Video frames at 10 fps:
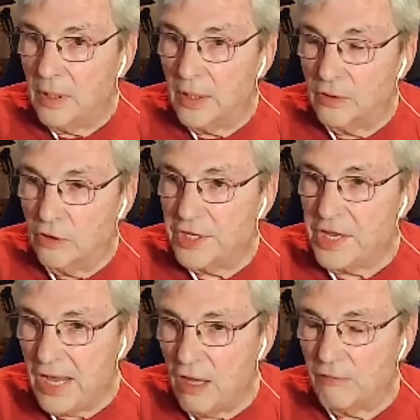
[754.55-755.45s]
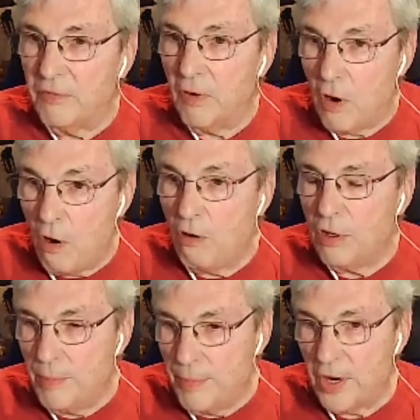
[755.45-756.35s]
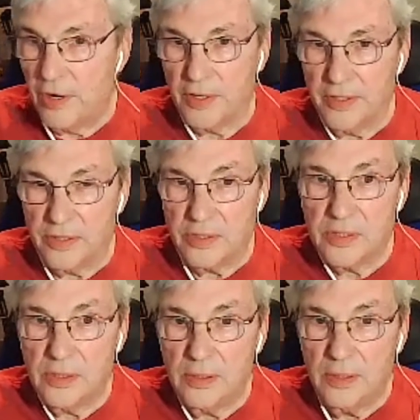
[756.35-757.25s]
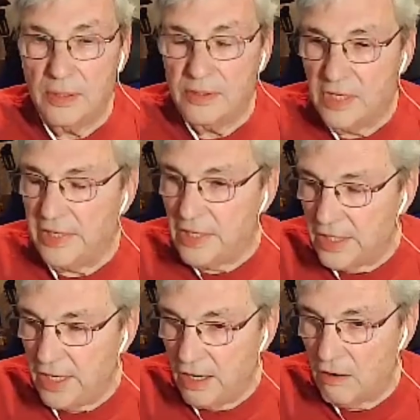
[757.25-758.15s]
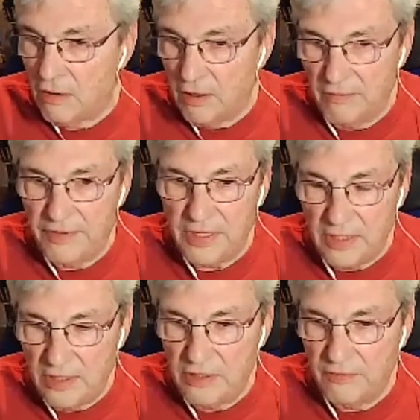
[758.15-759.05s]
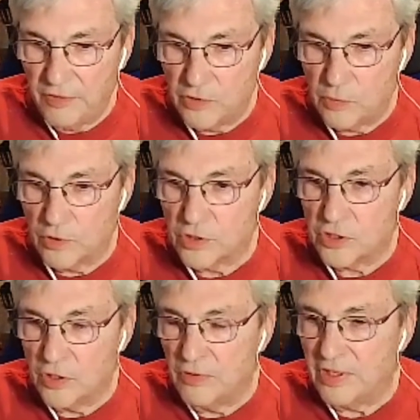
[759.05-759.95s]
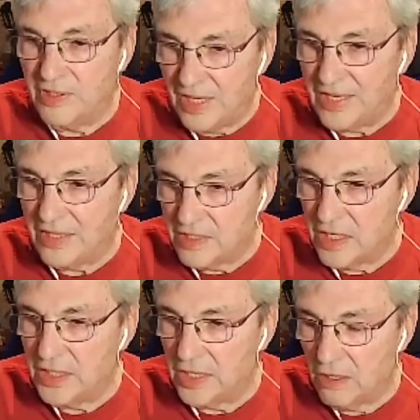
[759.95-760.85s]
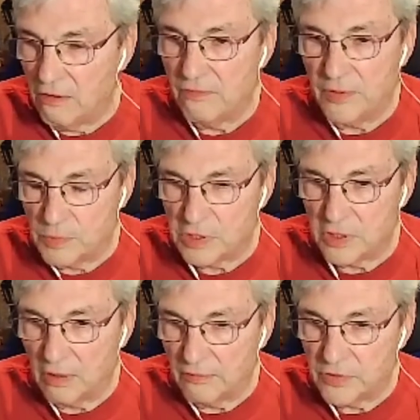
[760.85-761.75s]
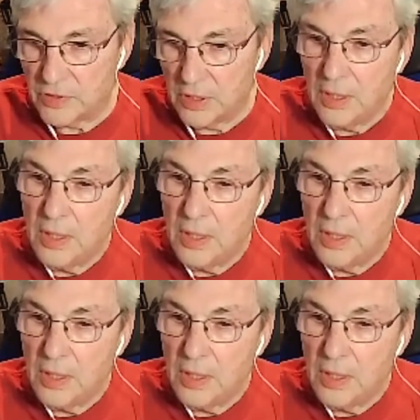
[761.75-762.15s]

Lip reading: looking out for all Americans, taking care of the individuals so that they can take care of themselves.